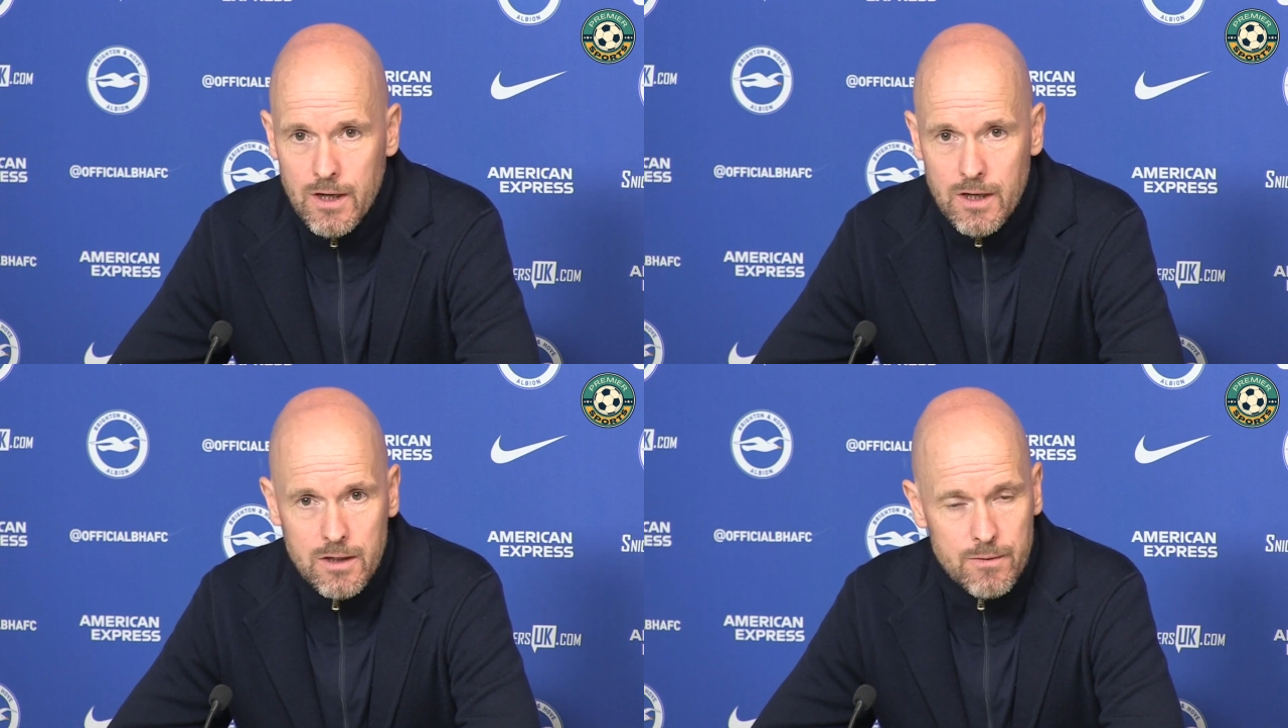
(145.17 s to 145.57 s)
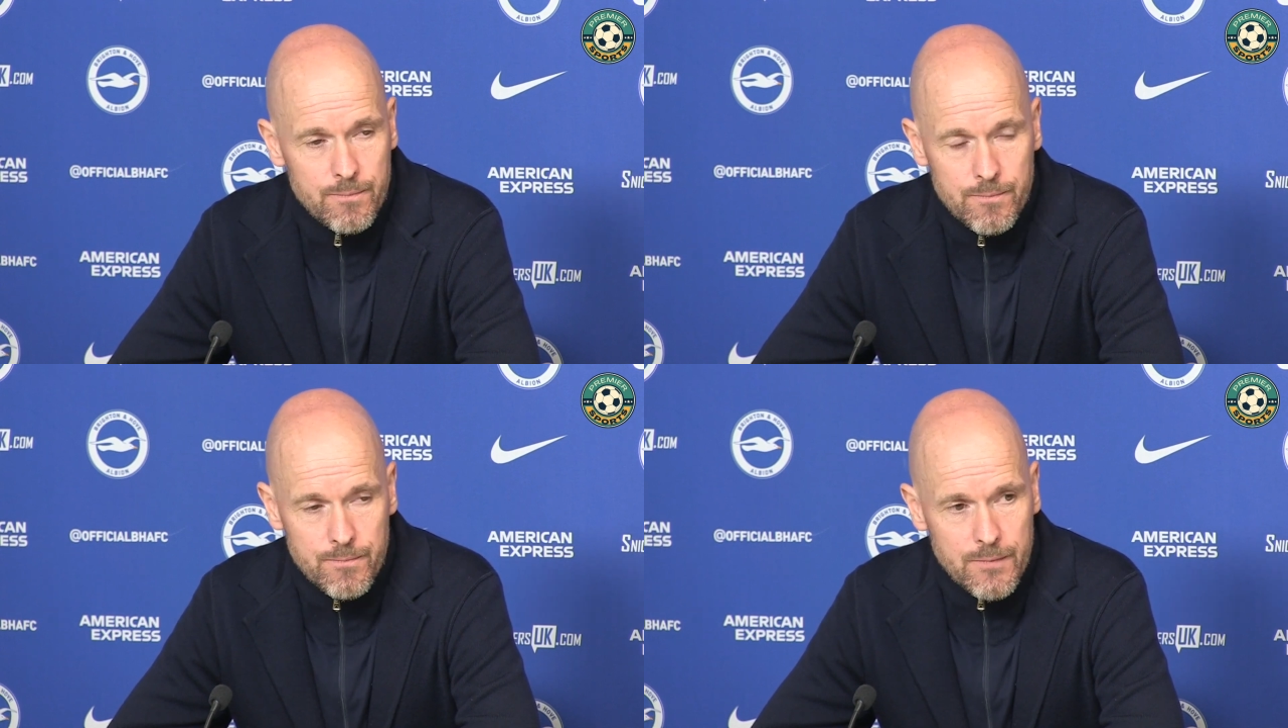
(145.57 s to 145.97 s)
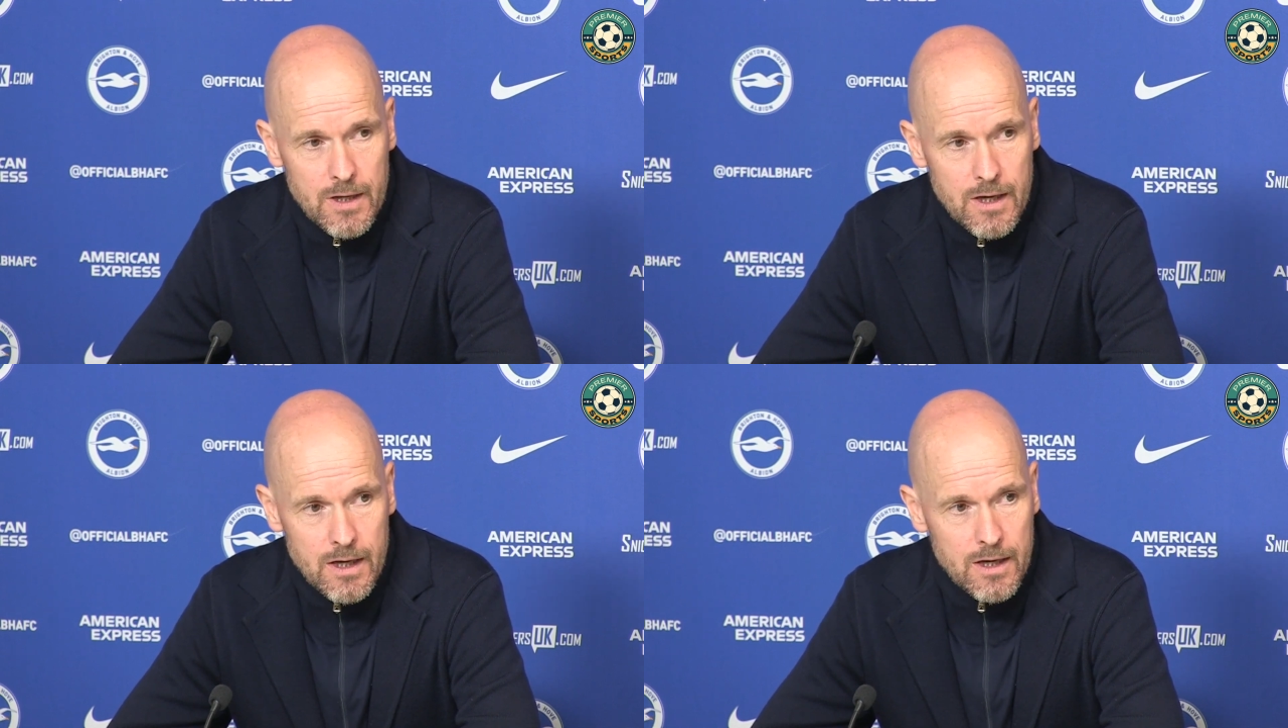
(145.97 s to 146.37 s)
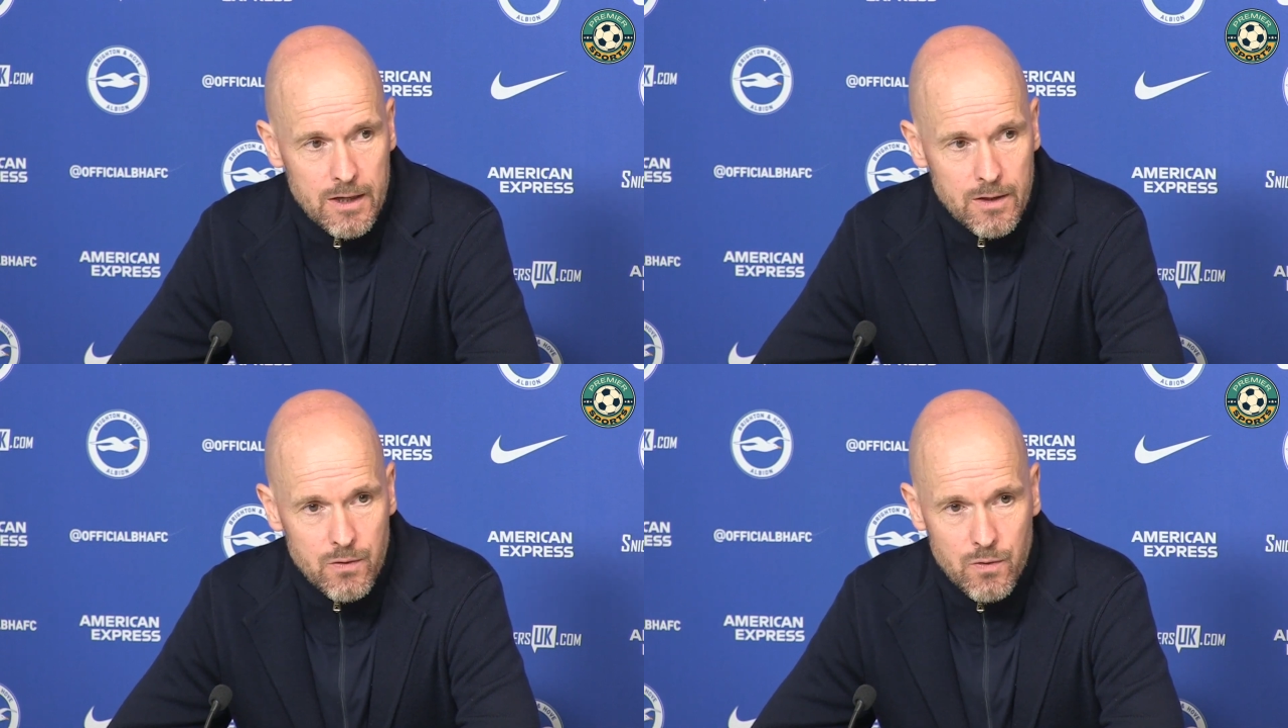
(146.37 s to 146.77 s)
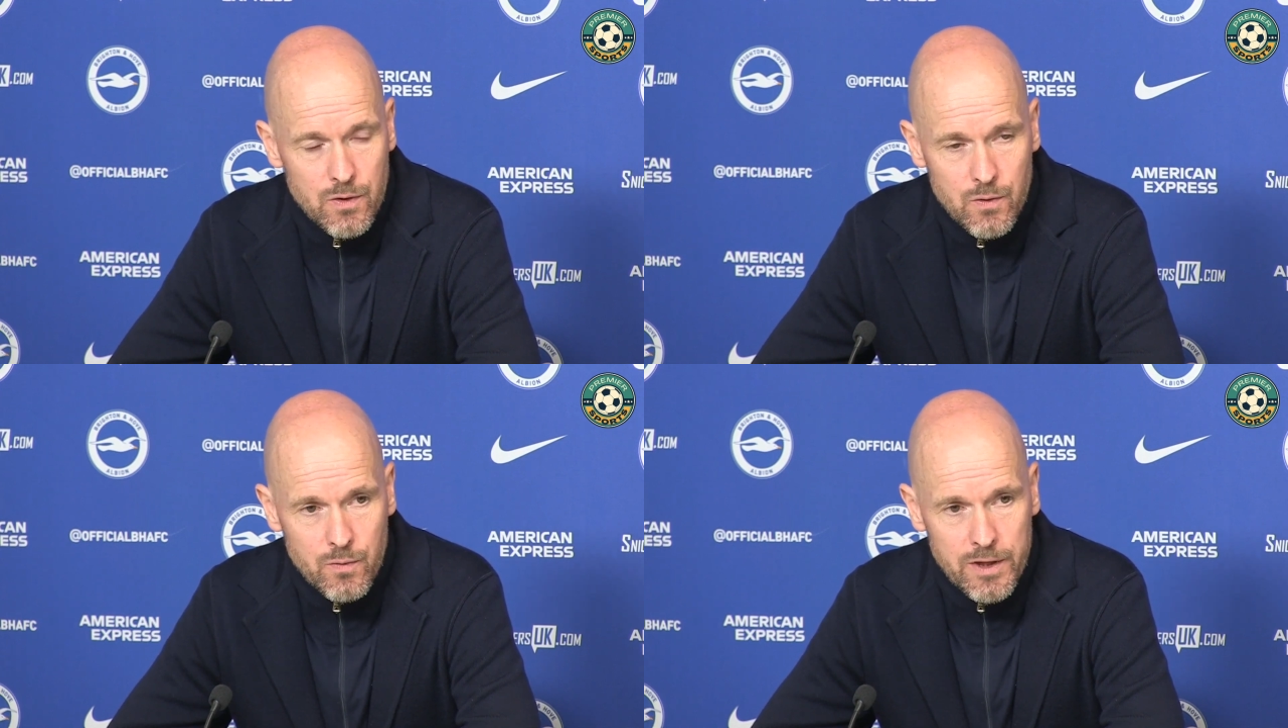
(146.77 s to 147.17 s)

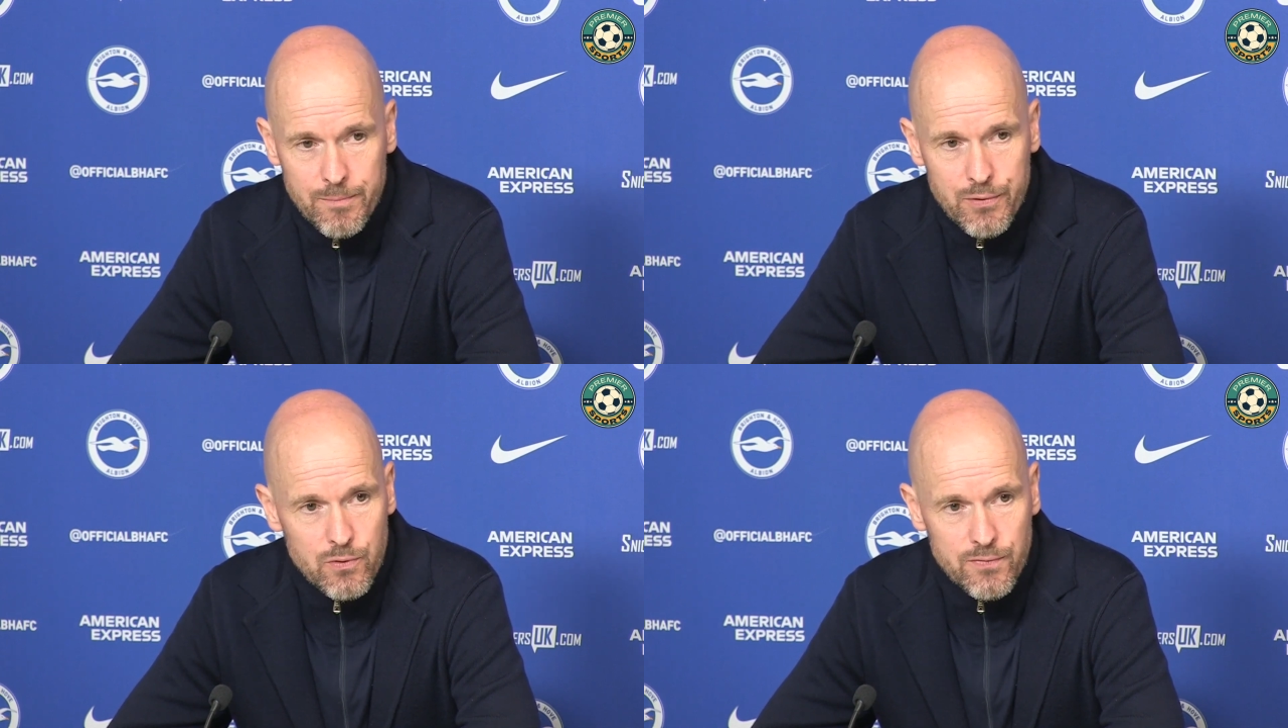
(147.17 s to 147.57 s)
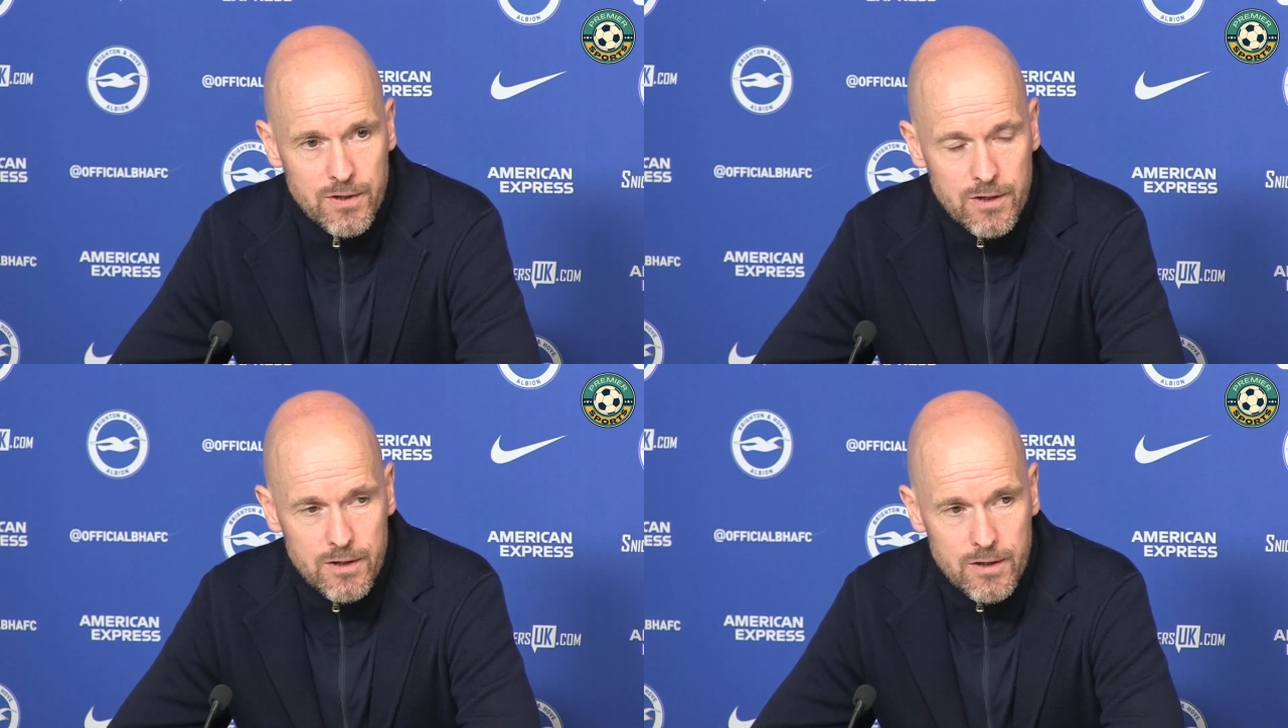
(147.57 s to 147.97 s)
and we improved